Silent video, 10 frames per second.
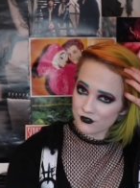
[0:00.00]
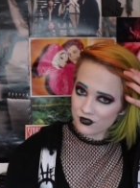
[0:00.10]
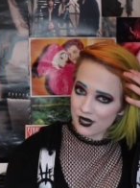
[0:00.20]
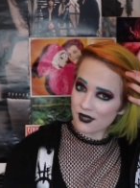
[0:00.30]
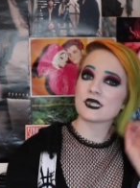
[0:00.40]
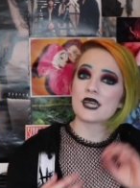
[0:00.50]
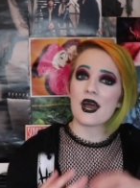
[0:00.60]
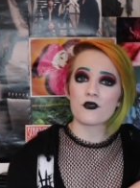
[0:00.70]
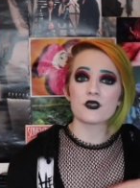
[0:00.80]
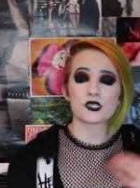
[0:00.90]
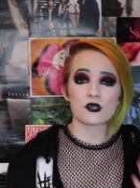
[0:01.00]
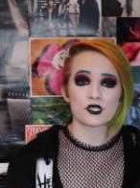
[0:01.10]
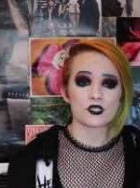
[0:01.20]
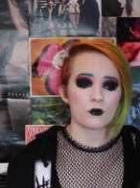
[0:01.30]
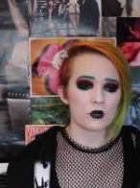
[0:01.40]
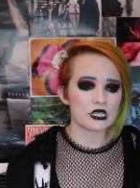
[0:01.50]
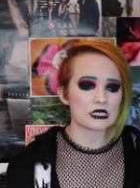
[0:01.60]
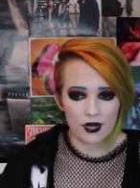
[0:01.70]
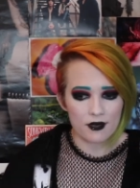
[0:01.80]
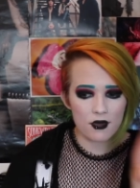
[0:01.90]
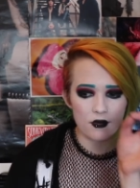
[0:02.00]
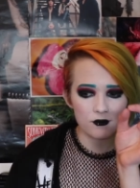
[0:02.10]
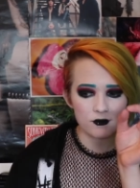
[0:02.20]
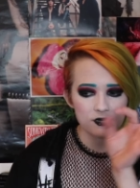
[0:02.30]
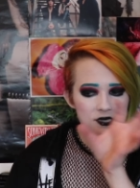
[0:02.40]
sure how the Soul Stone works, but I know